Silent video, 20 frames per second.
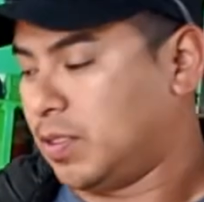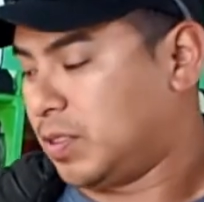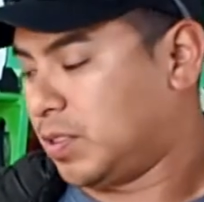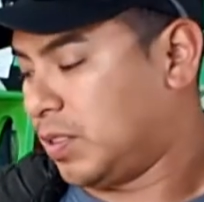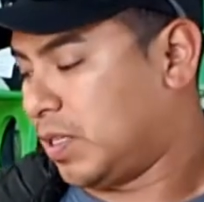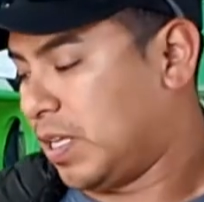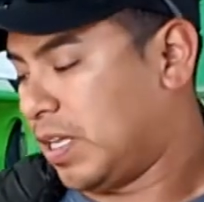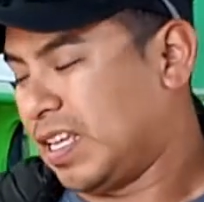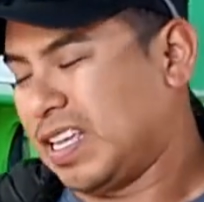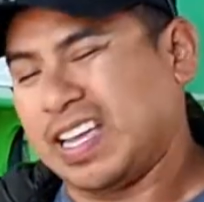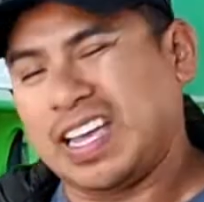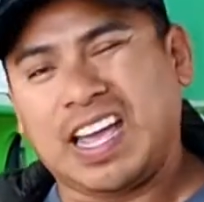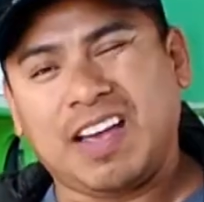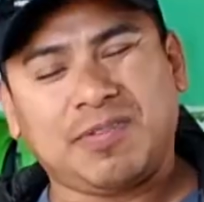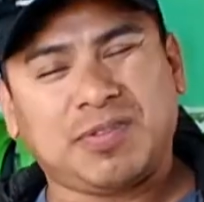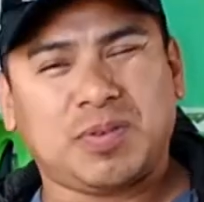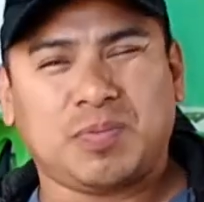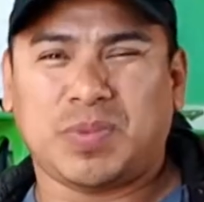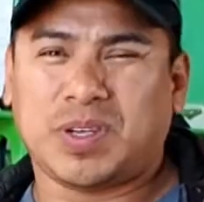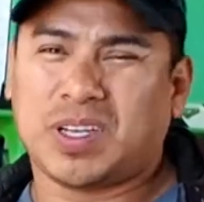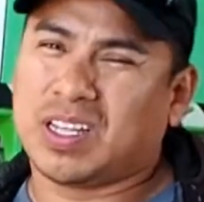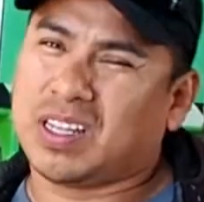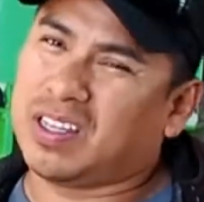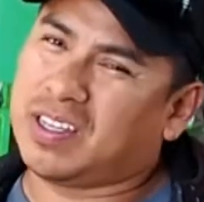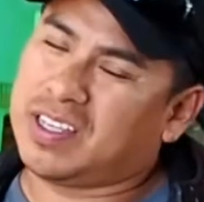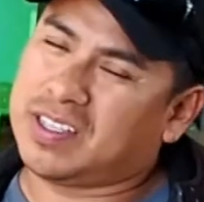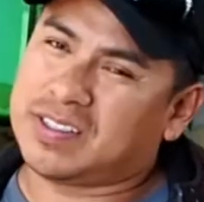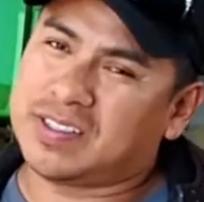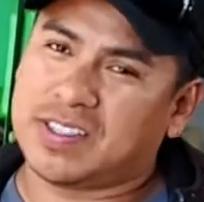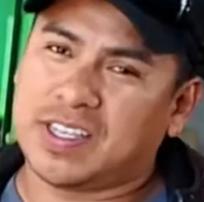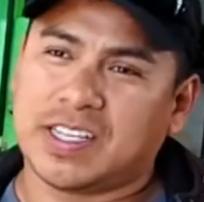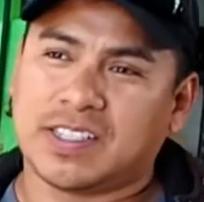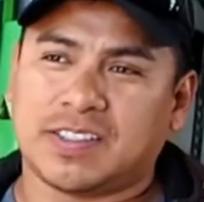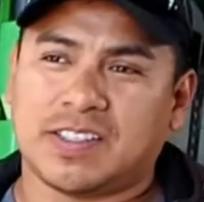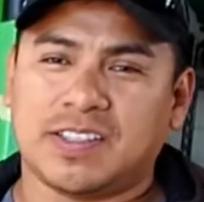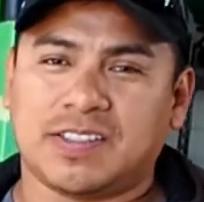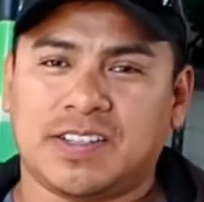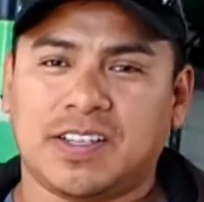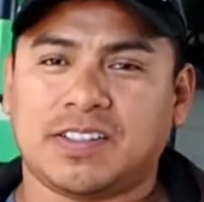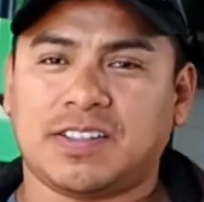It have to be at least
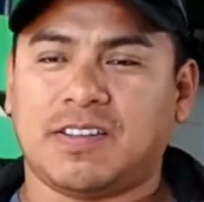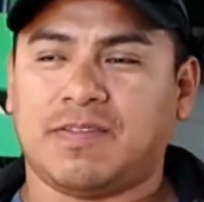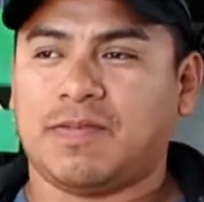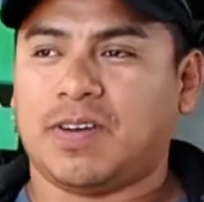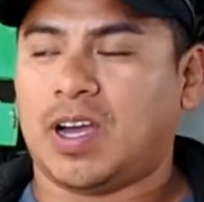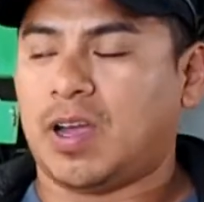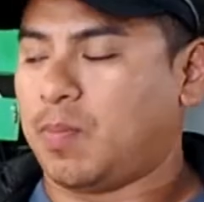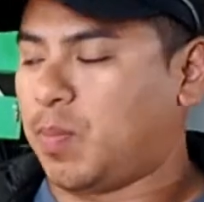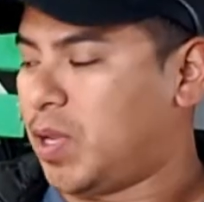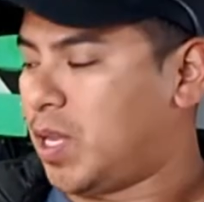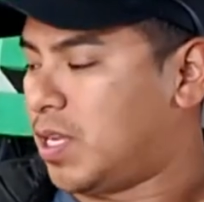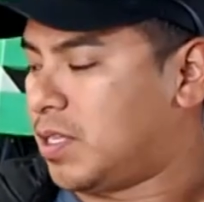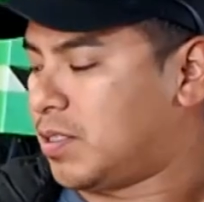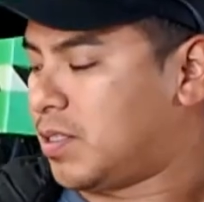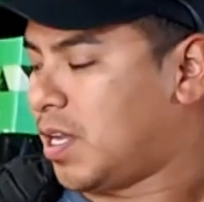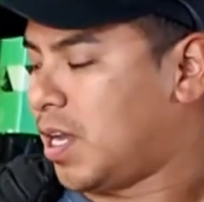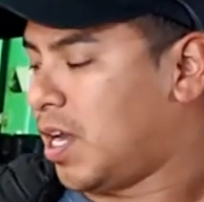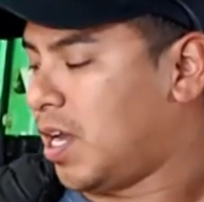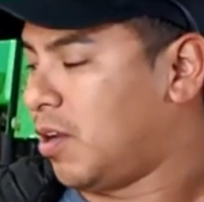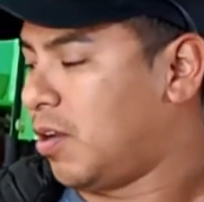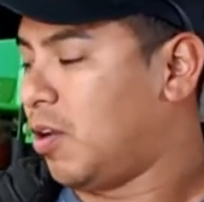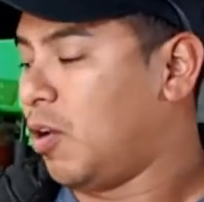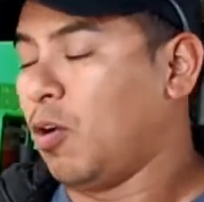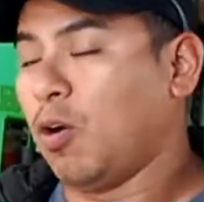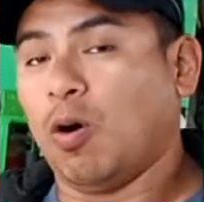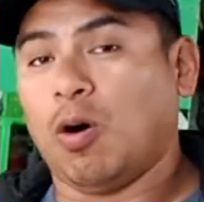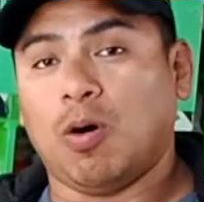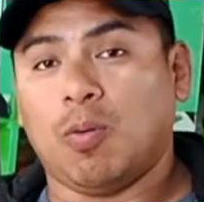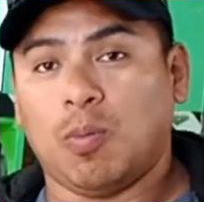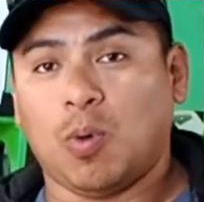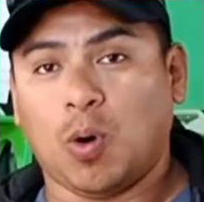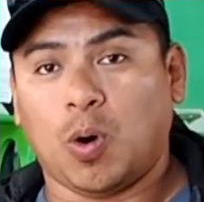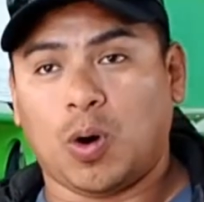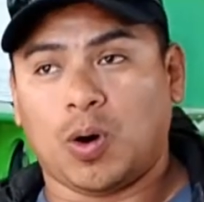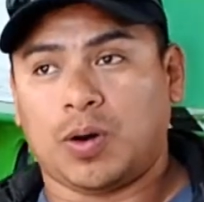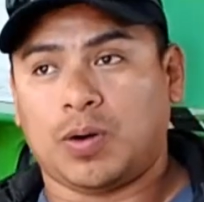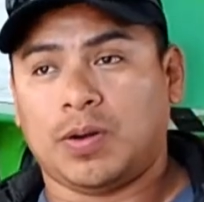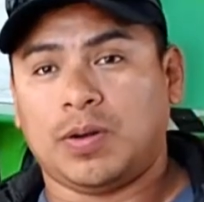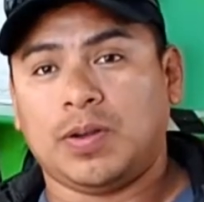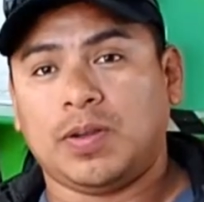60, 65 psi or
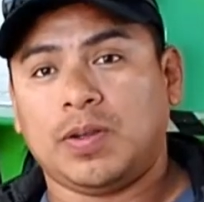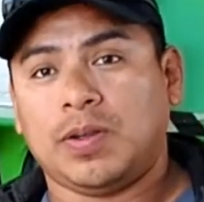more.